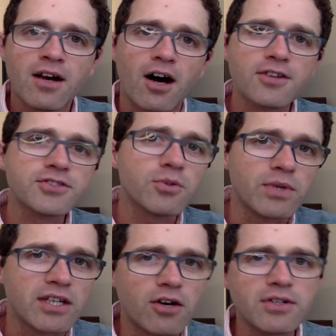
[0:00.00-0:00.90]
Also,
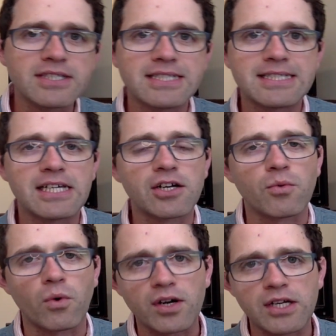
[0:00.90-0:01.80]
we can always consider
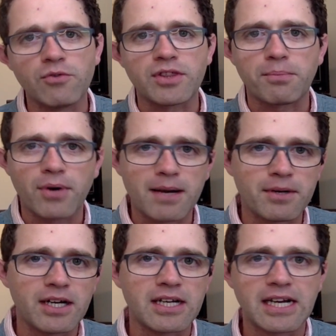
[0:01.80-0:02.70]
working with the
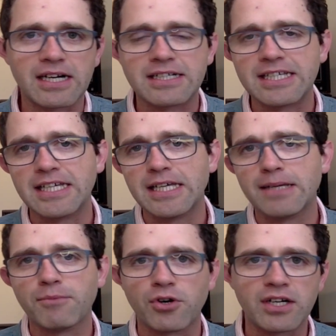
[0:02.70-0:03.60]
primary care
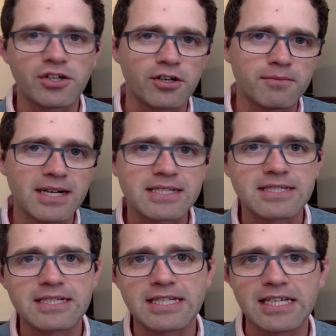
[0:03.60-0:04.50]
team or internal
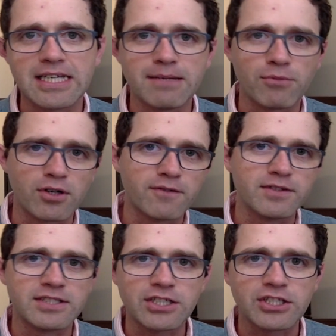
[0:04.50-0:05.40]
medicine team or
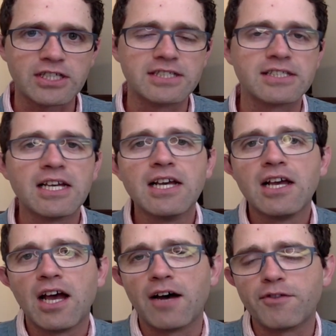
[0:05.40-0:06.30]
physicians
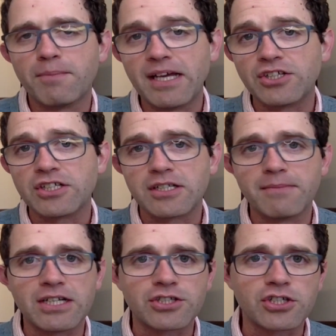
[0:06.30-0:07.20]
of the patient to
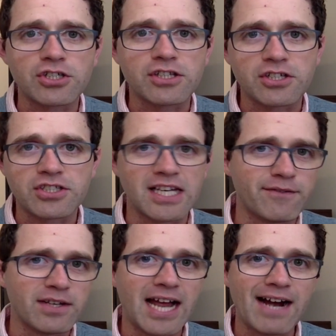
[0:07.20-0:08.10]
make sure that they're
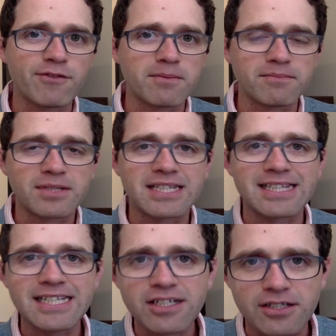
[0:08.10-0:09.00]
safe and have them
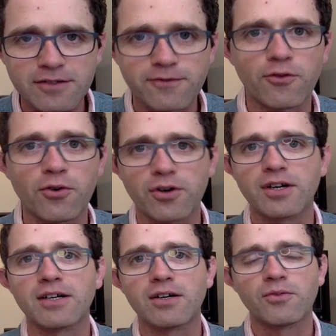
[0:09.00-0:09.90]
cleared
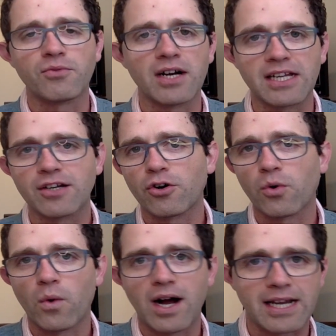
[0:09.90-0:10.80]
for running or
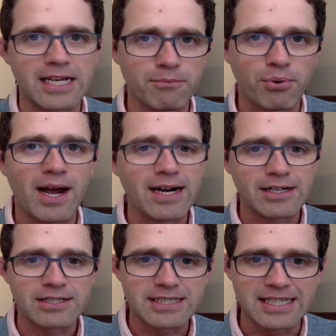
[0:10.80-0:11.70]
walking
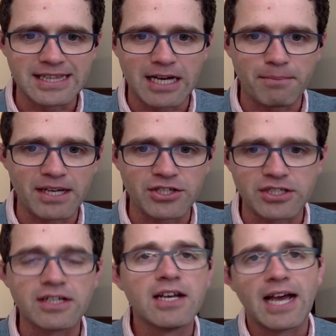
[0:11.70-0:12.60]
prior to seeing that
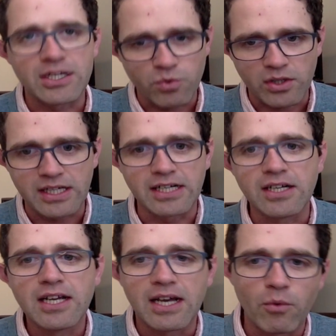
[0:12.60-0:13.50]
patient as
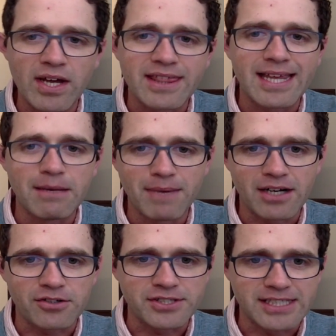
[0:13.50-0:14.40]
working with a
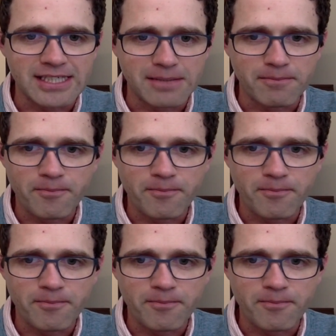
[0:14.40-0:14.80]
medical team.